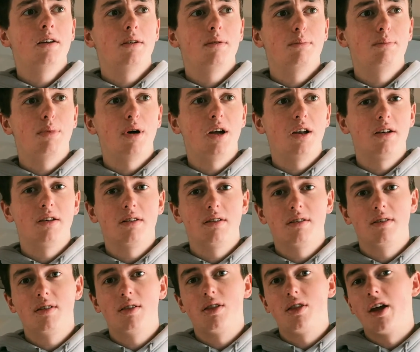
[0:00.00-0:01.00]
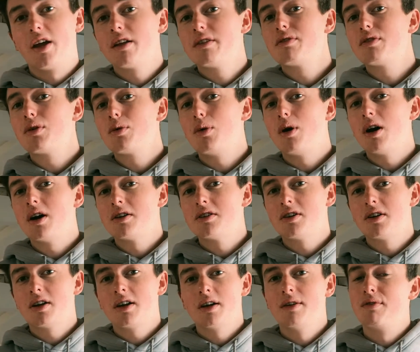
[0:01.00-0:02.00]
But thanks for
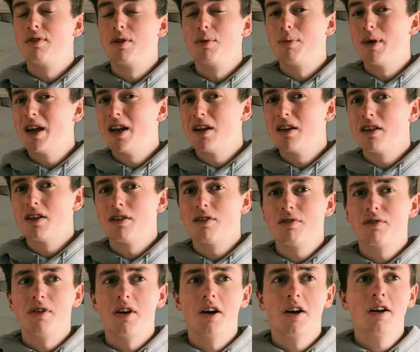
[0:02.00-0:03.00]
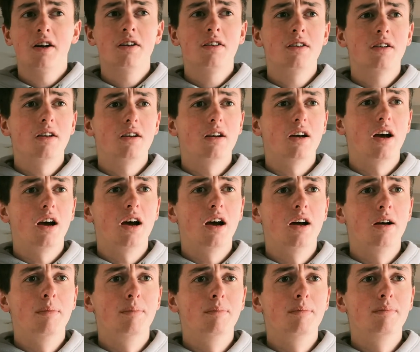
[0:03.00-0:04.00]
watching. If you made it this far,
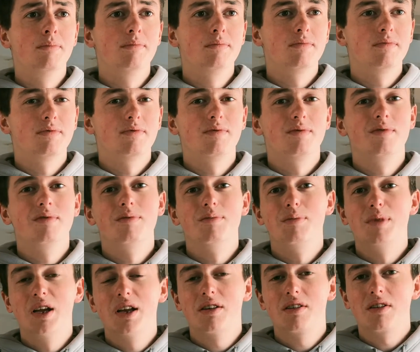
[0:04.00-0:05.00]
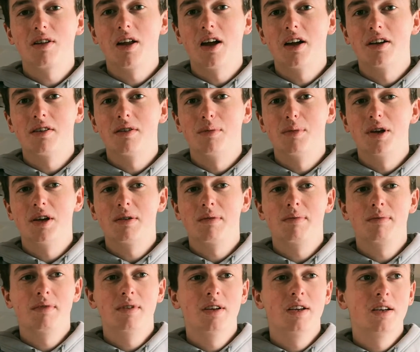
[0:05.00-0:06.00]
it means a lot to me,
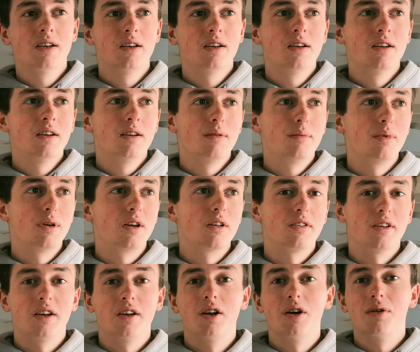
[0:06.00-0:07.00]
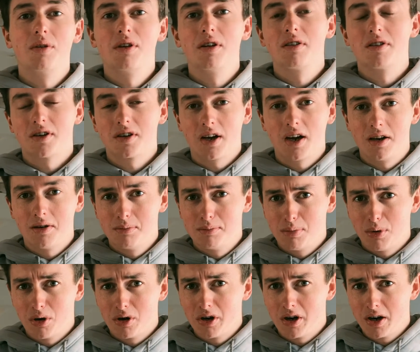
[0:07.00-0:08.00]
because I know these are kind of
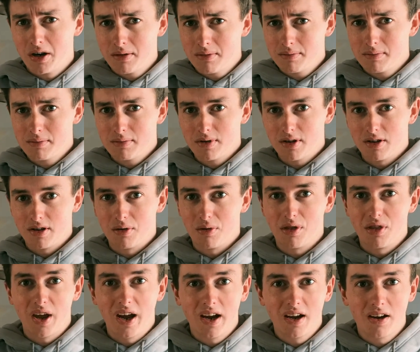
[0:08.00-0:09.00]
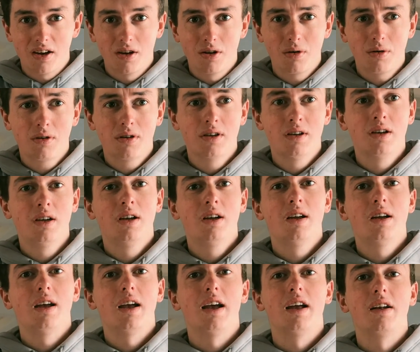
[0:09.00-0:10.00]
boring, so thank you.
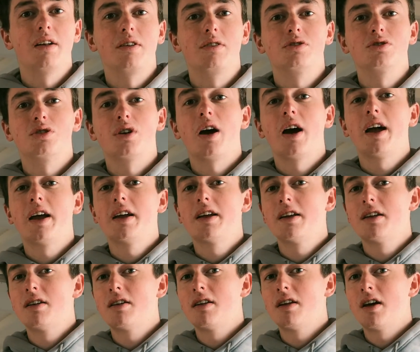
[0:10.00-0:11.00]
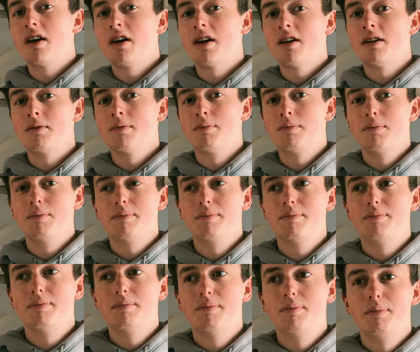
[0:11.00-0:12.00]
And I'll try and
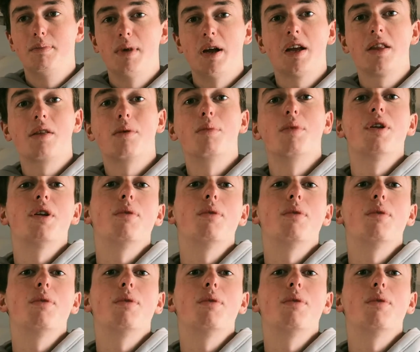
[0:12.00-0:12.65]
make them a little